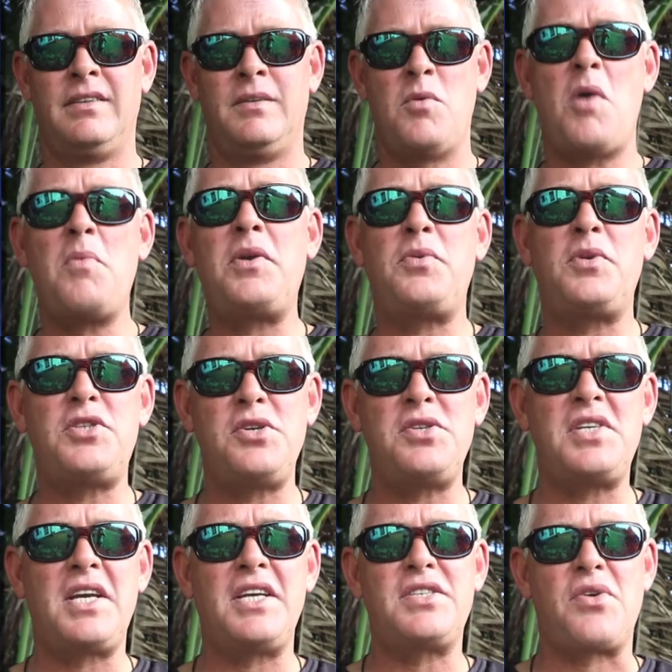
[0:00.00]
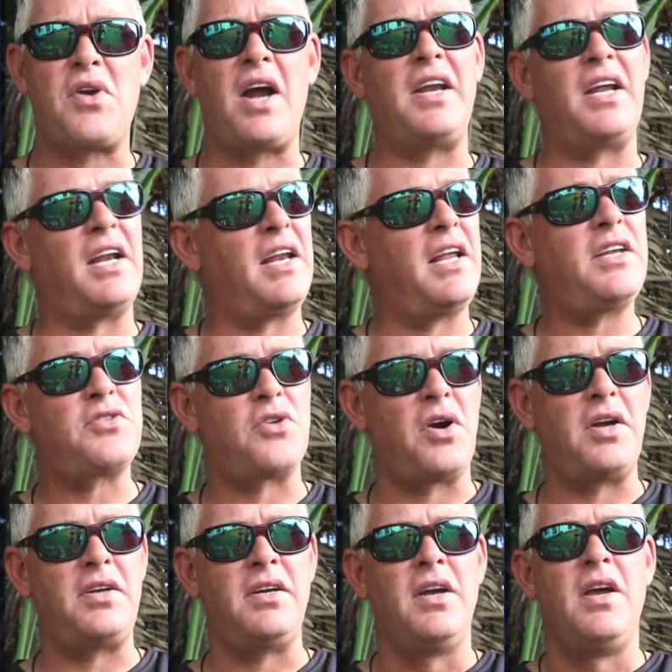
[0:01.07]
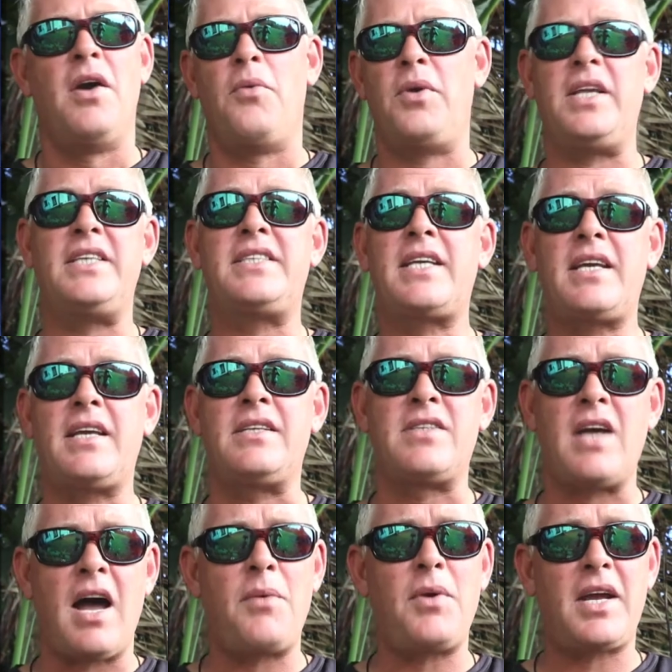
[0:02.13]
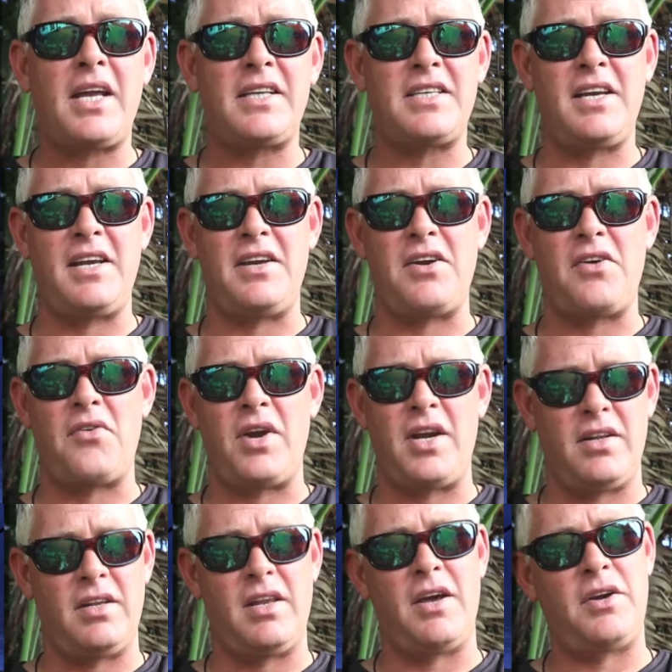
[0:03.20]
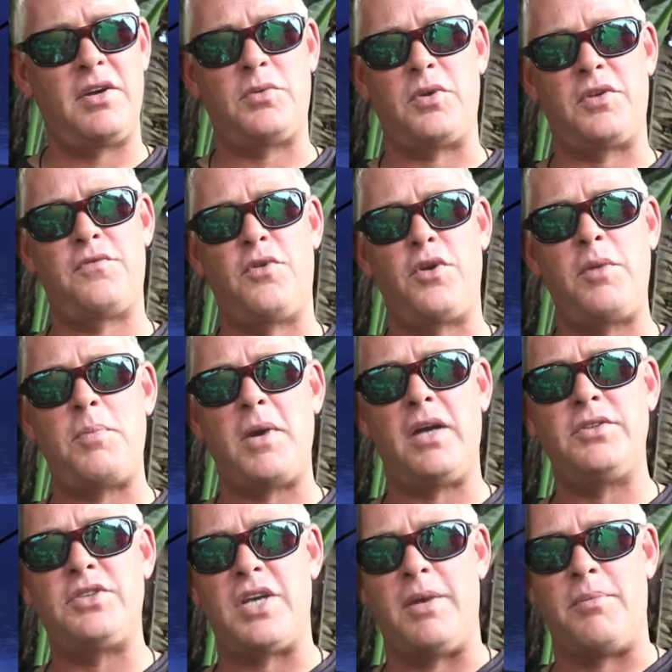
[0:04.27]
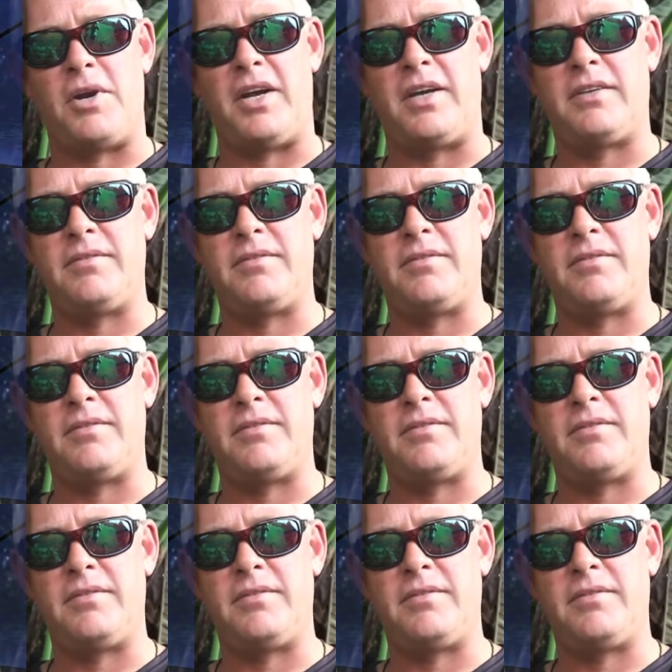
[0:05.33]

Mohammed was using his Grinder Elite rod with his Daiwa Catalina reel loaded with 40 pound J-break.